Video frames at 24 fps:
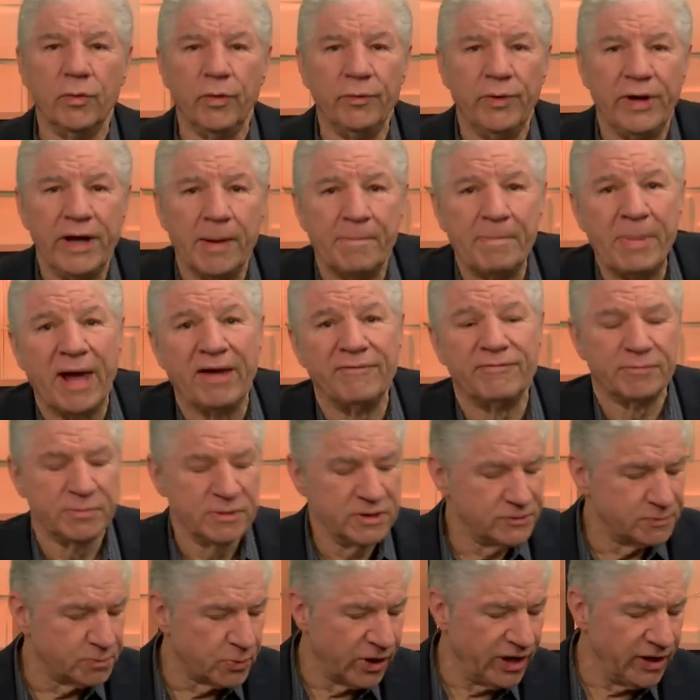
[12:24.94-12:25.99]
When we get back from
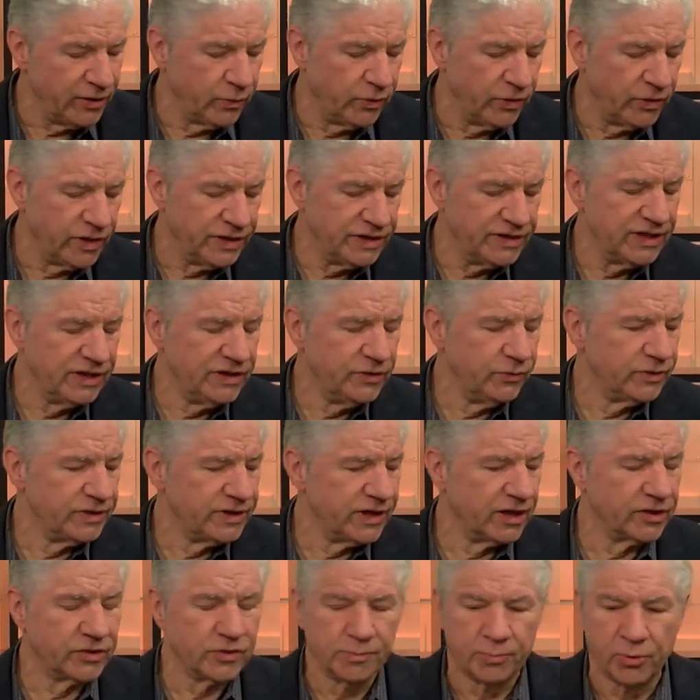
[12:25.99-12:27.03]
this break, we'll continue with
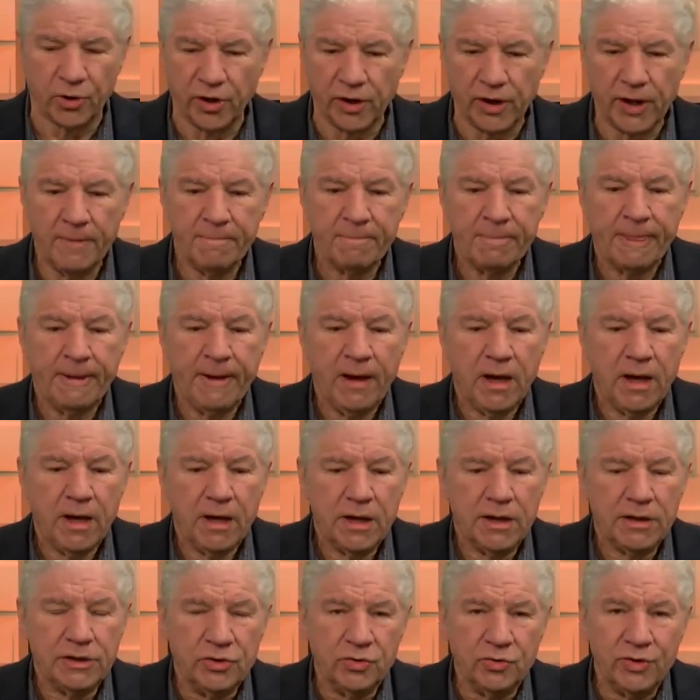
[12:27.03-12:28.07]
Doctor Brunk.
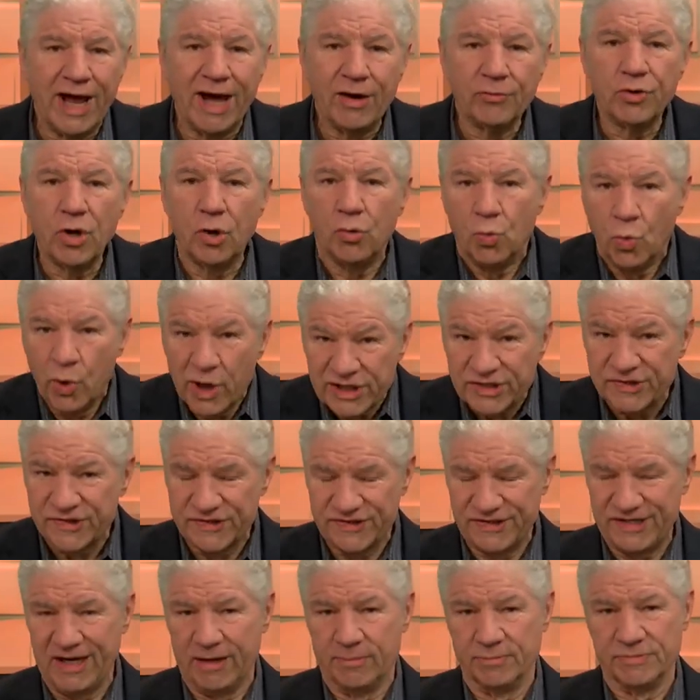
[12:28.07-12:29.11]
You now know which
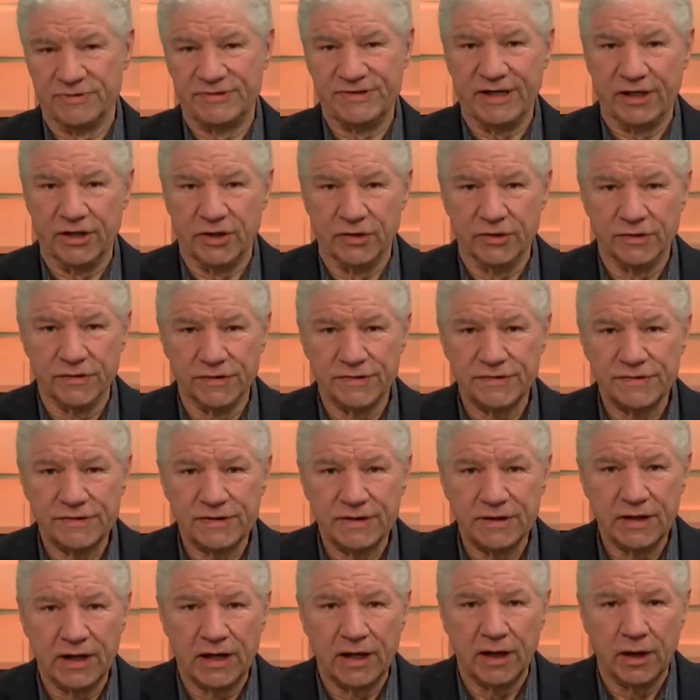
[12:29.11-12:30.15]
stem cells
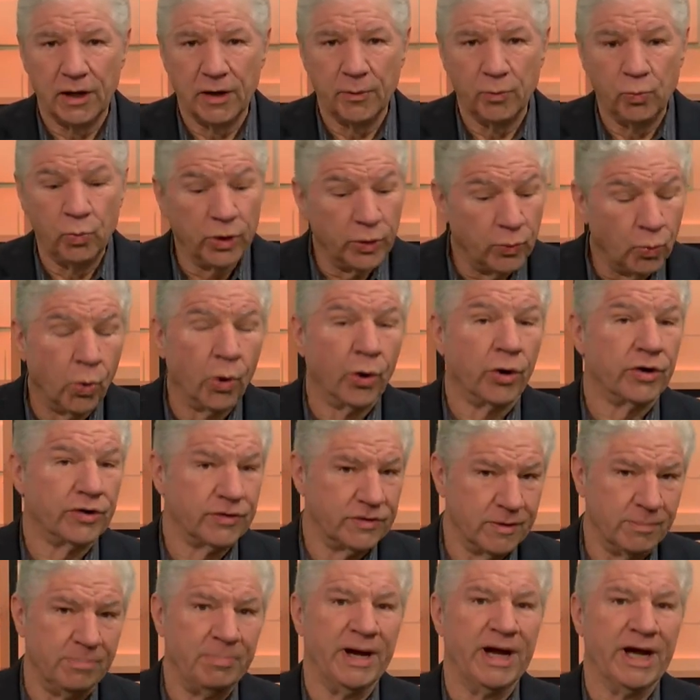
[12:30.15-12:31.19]
uh, would work
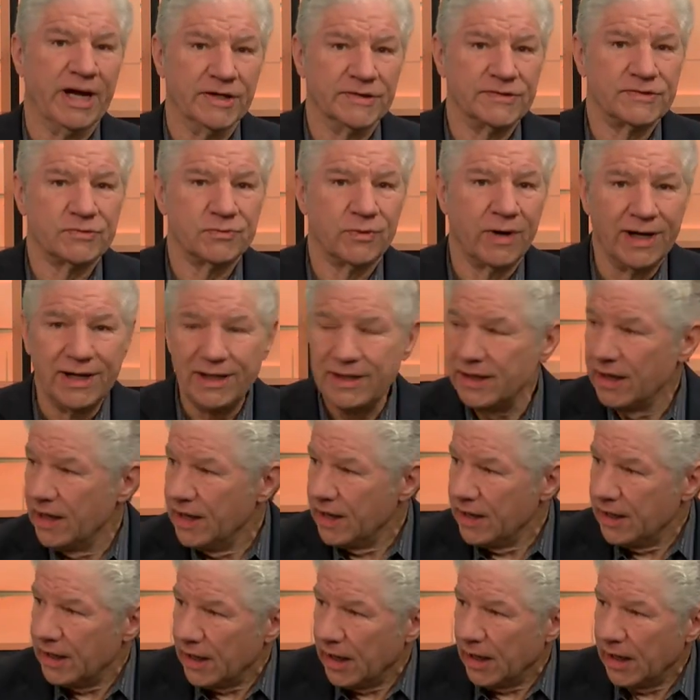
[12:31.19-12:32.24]
the best, right?
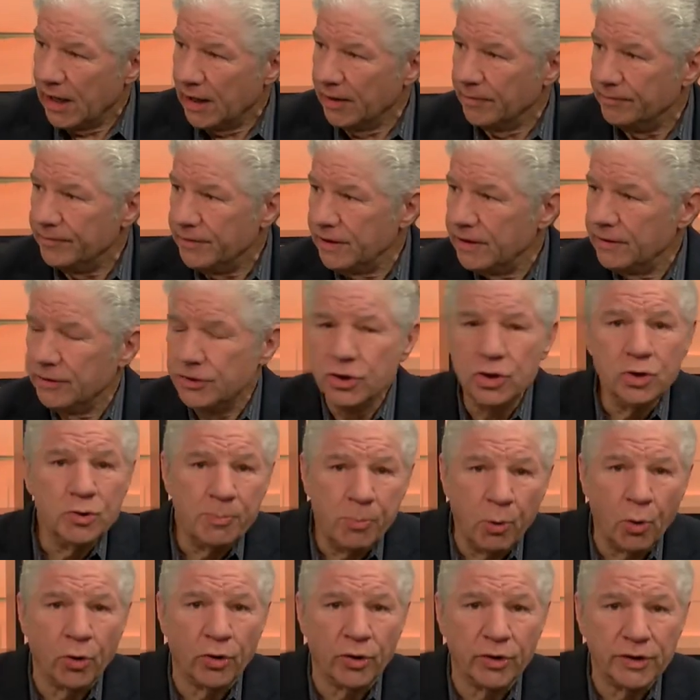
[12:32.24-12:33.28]
Uh,
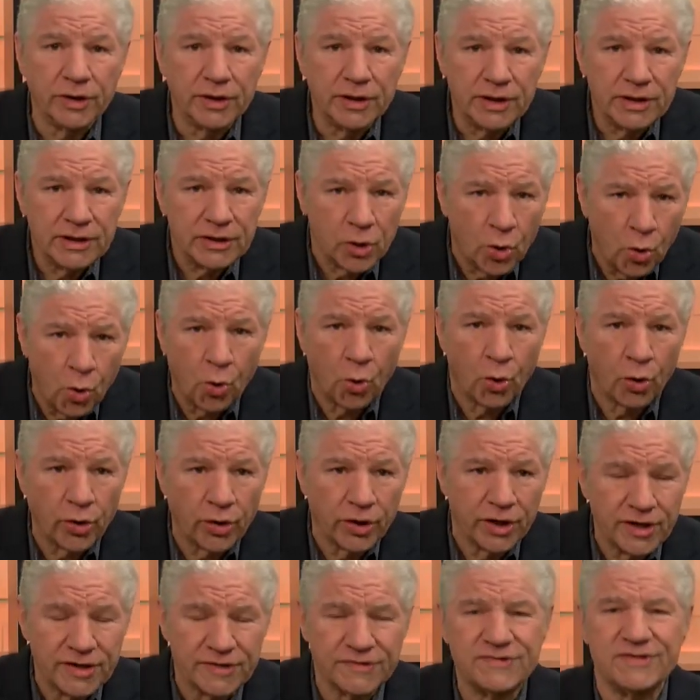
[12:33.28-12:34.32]
newborn
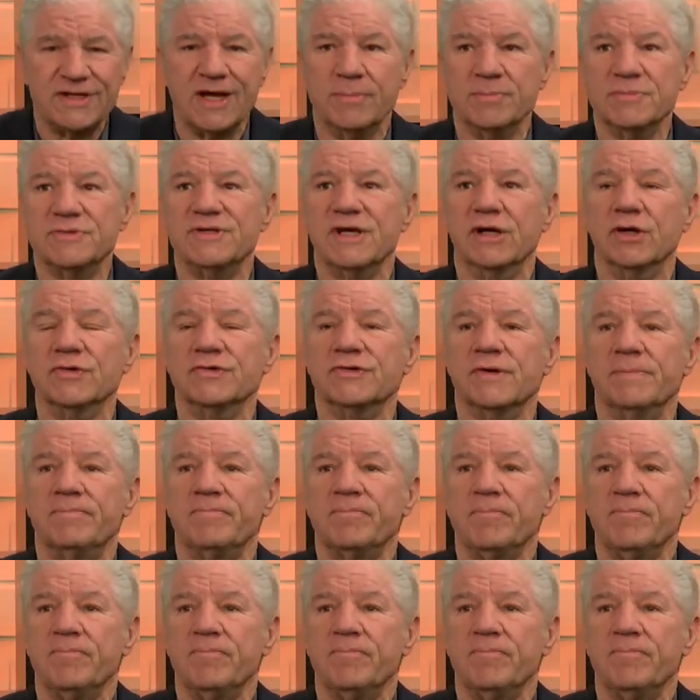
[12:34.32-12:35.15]
cord stem cells.